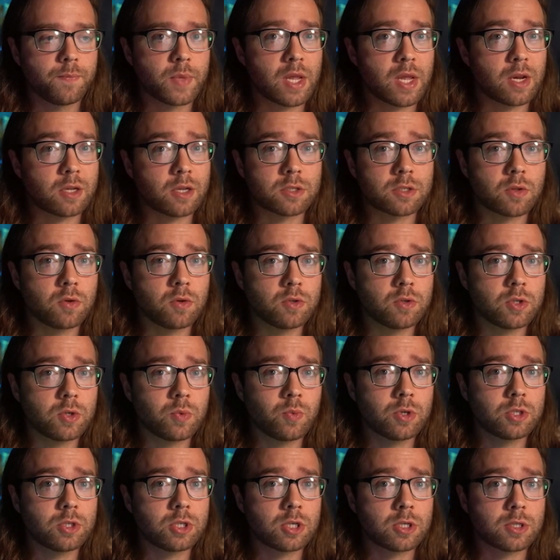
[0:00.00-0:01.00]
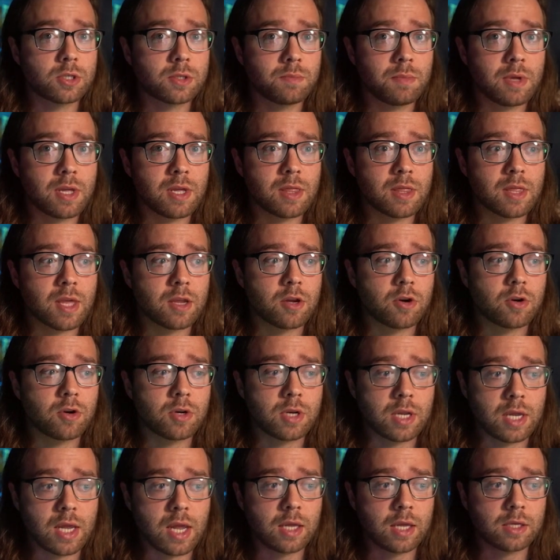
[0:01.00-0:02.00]
An exclusion would just mean that your
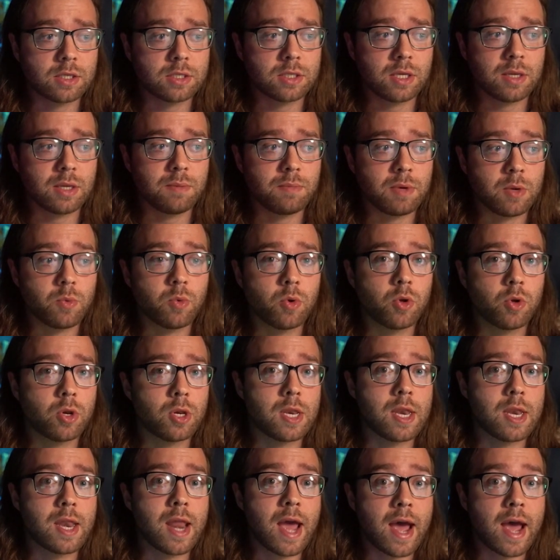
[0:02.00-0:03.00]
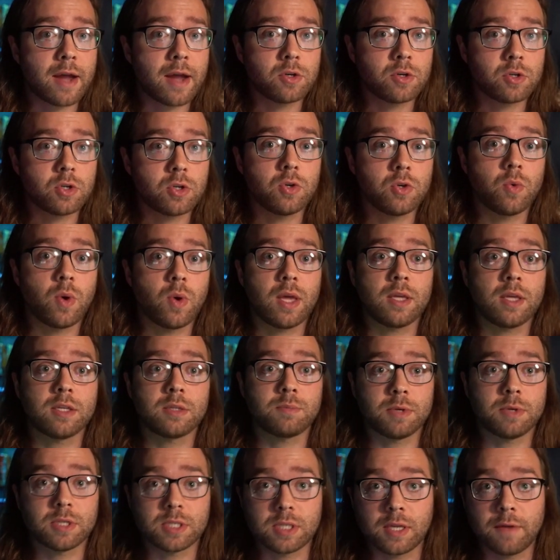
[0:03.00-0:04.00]
DHCP will not do a
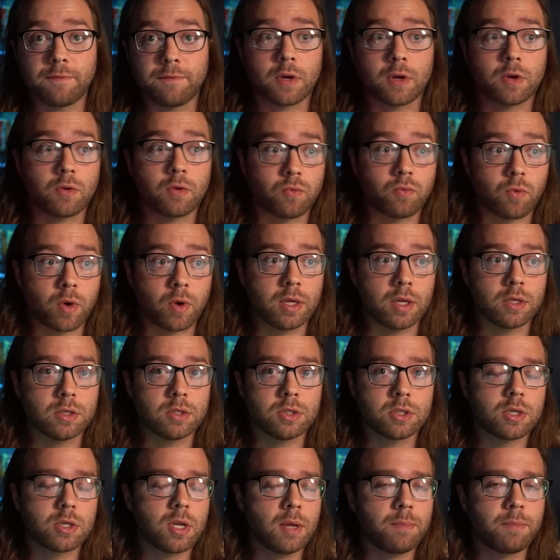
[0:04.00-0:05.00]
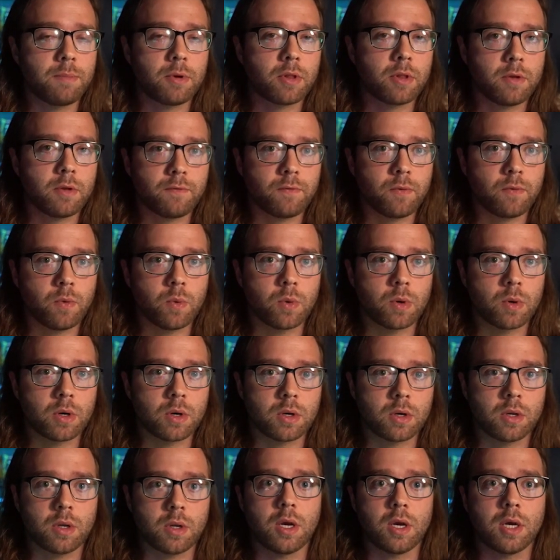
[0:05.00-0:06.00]
specific range, typically
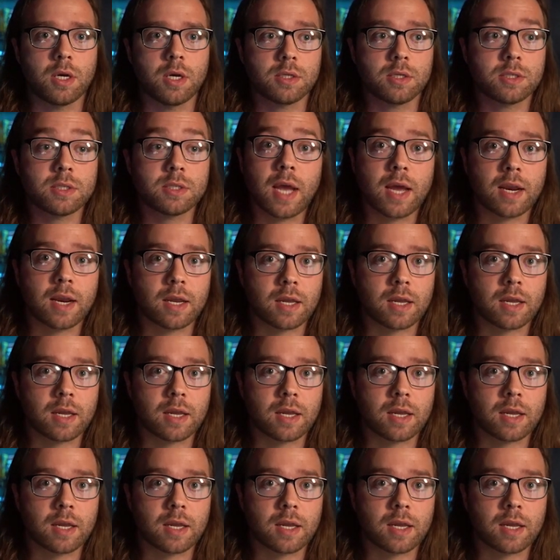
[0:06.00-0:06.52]
for static